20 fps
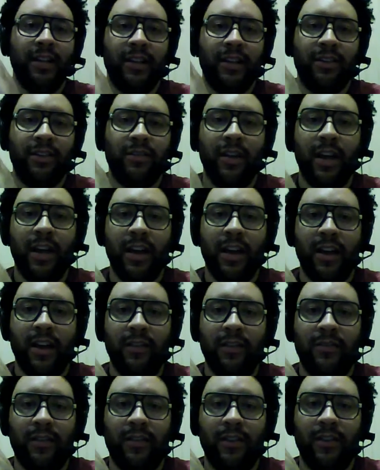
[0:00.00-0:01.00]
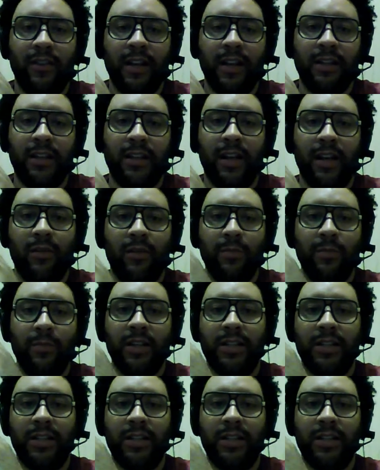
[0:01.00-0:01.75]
you have the fact that women